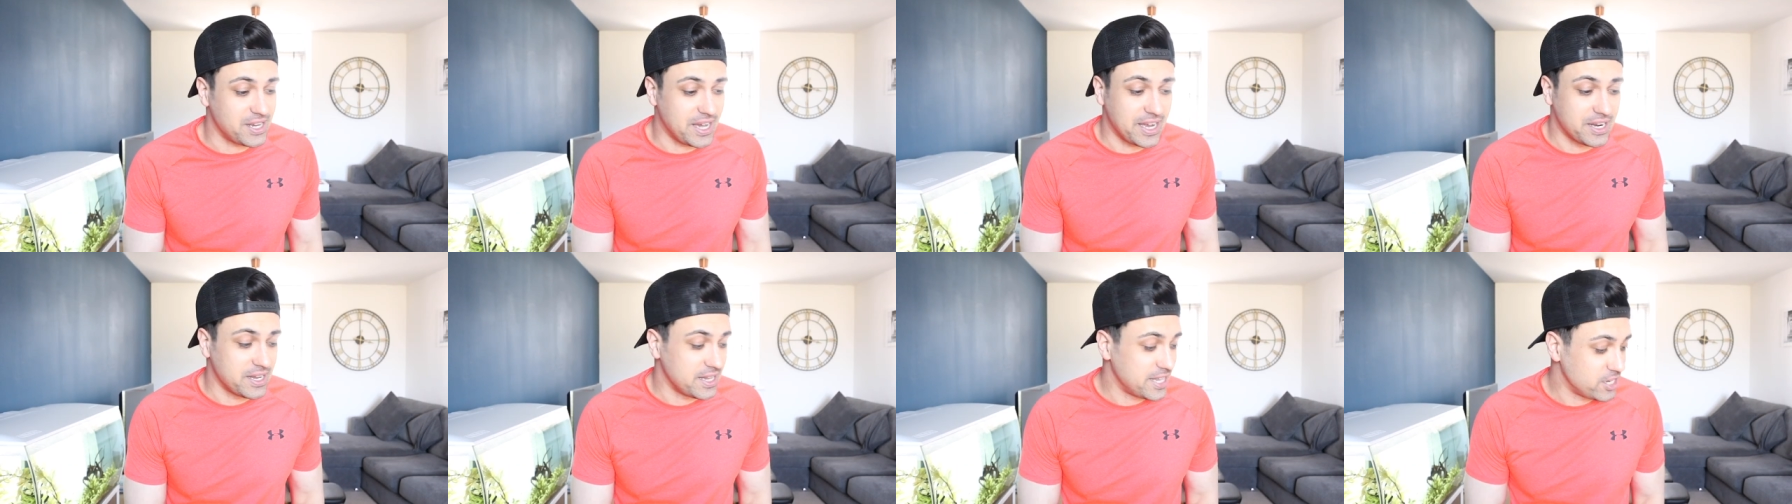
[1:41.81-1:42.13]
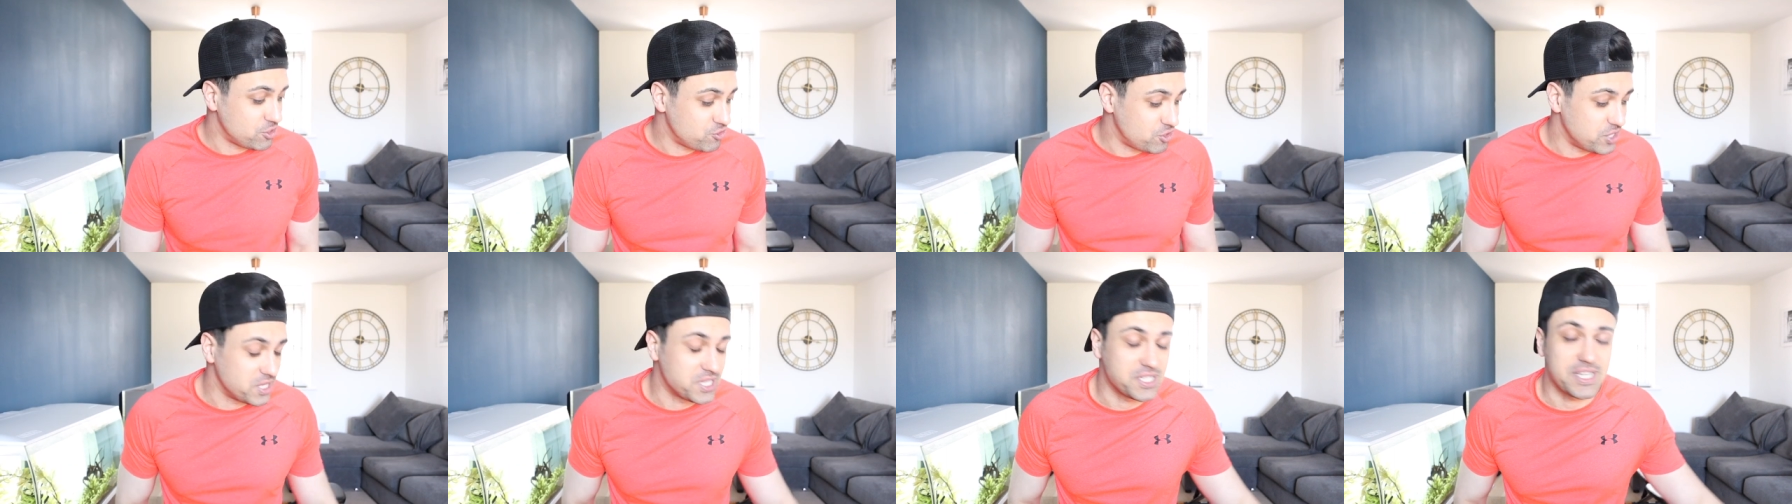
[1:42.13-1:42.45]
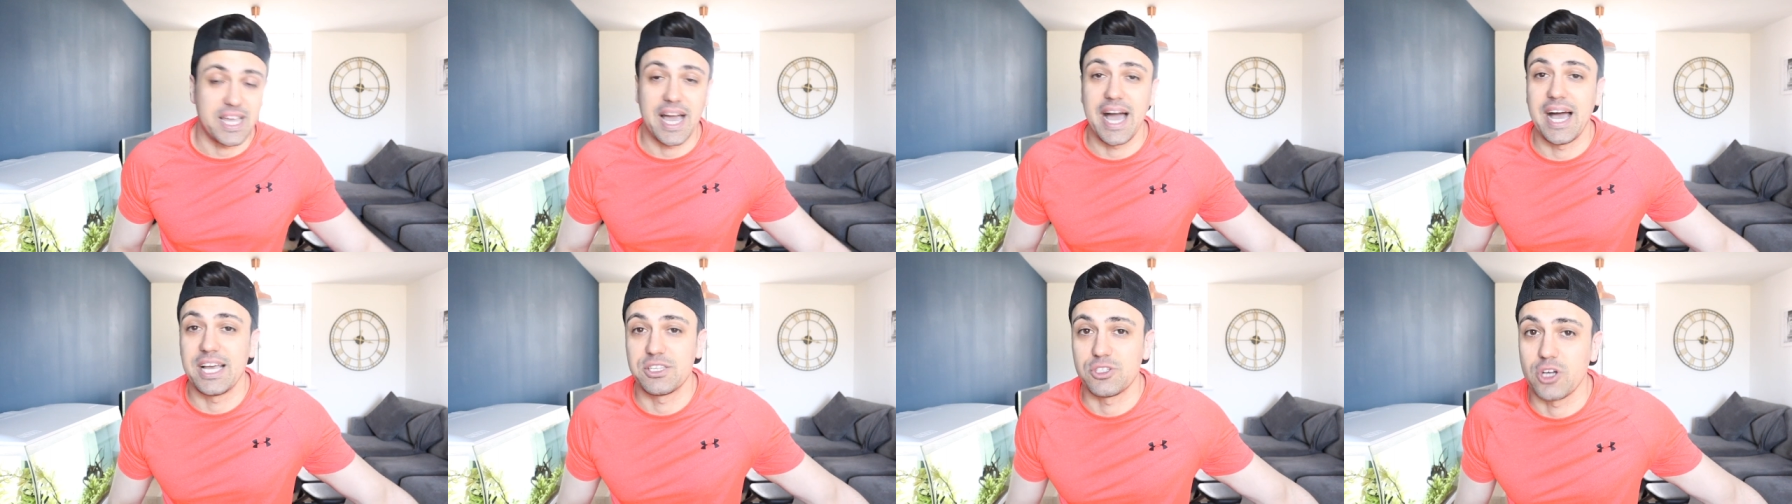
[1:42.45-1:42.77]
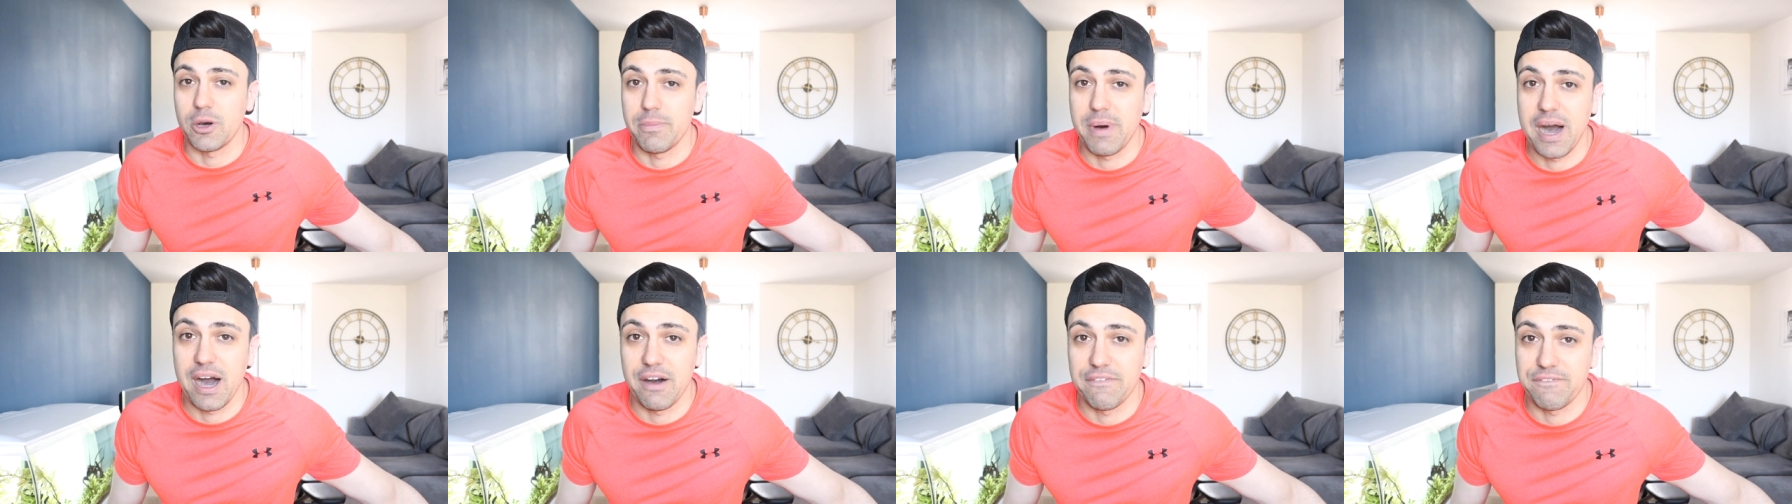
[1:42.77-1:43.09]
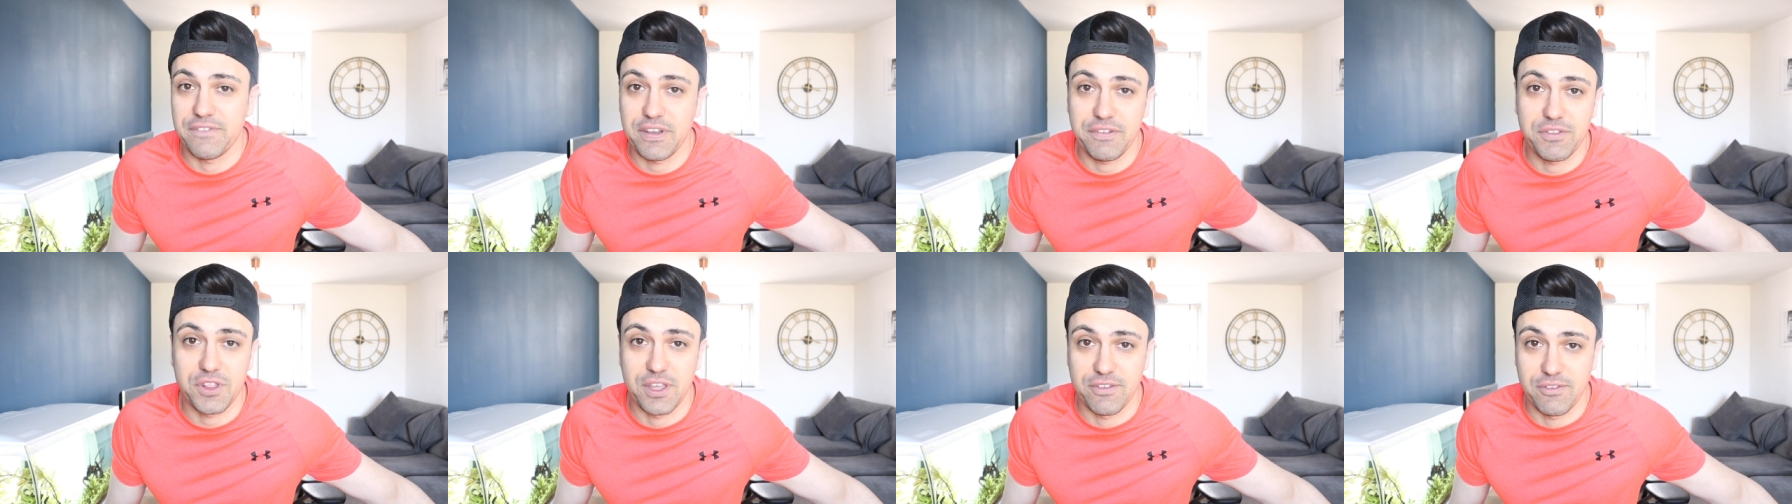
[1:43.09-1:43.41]
And literally, this guy's got
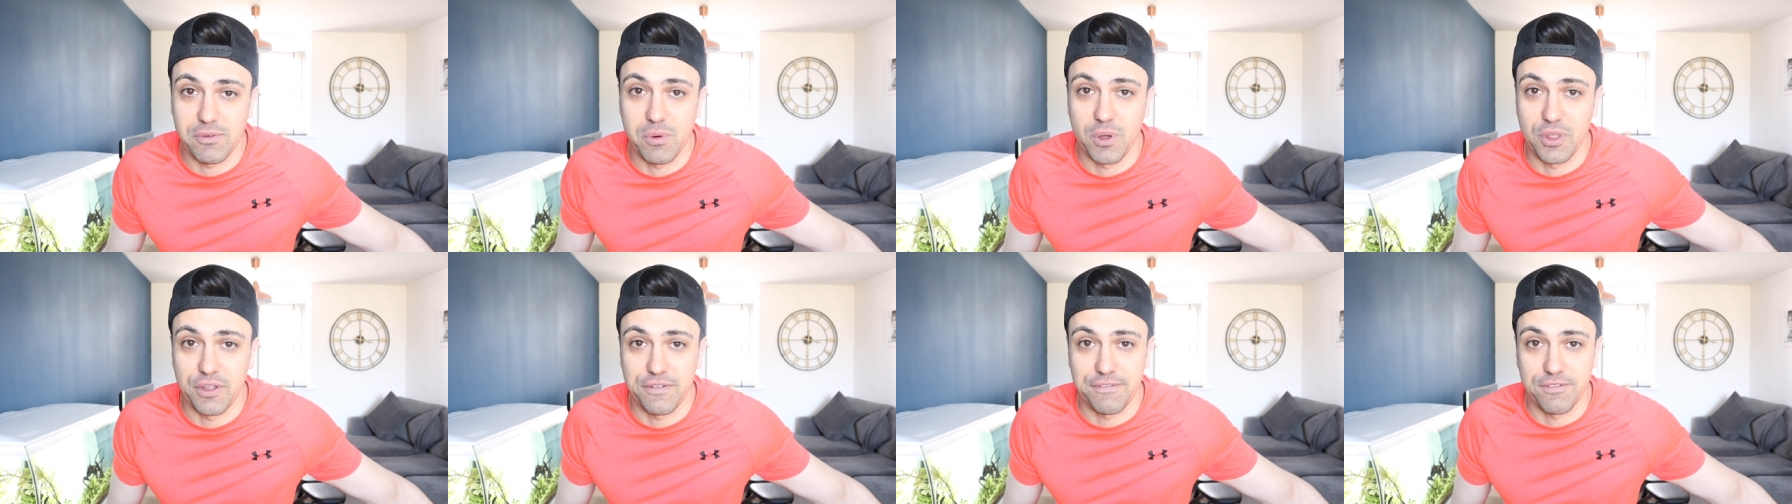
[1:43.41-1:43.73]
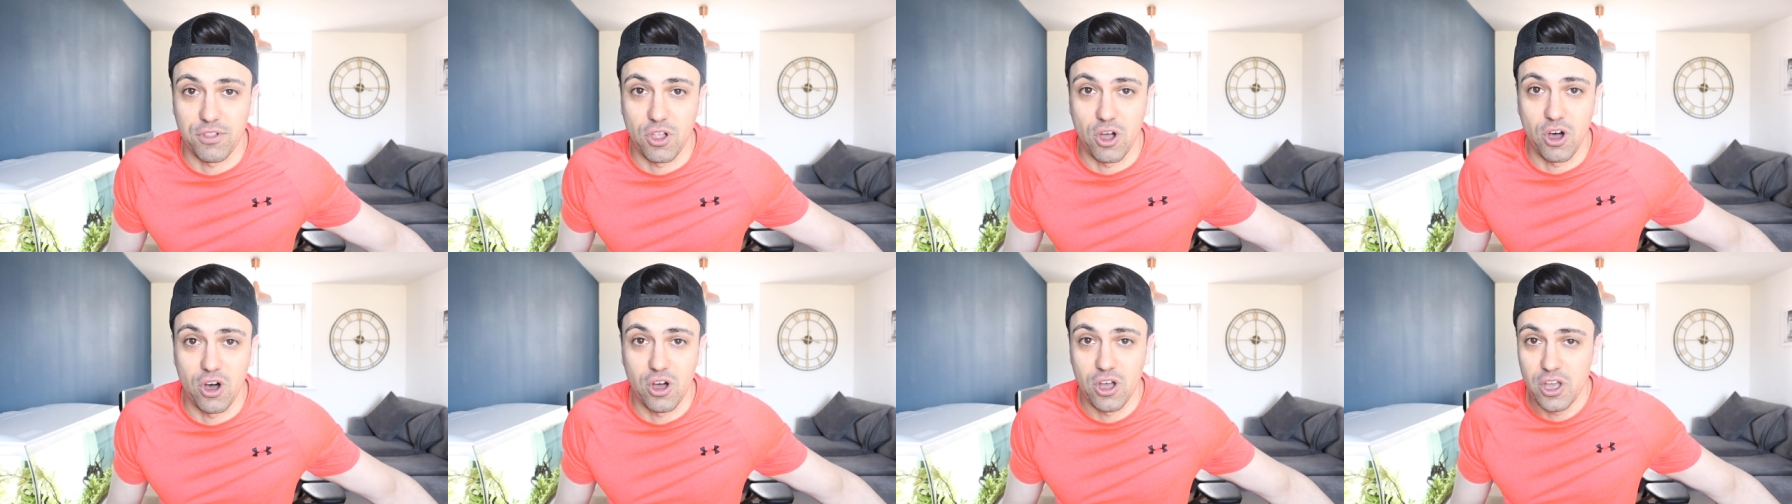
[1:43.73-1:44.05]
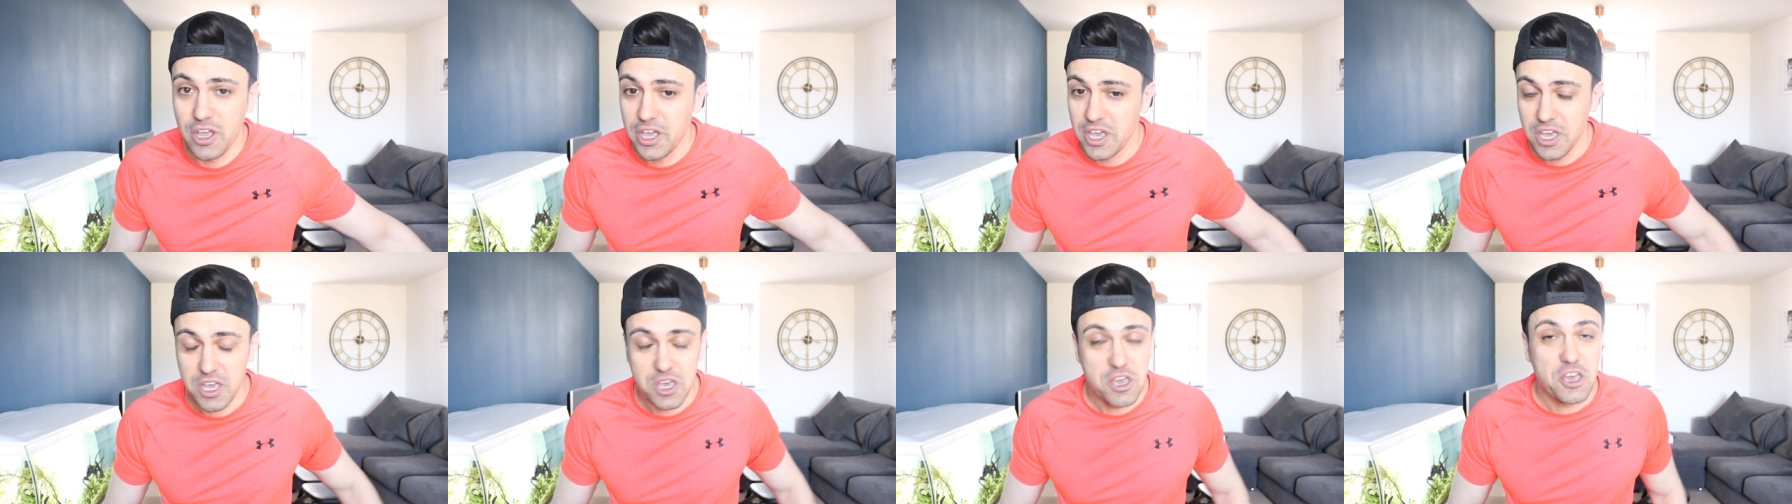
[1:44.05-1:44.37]
about 50 of them on the floor.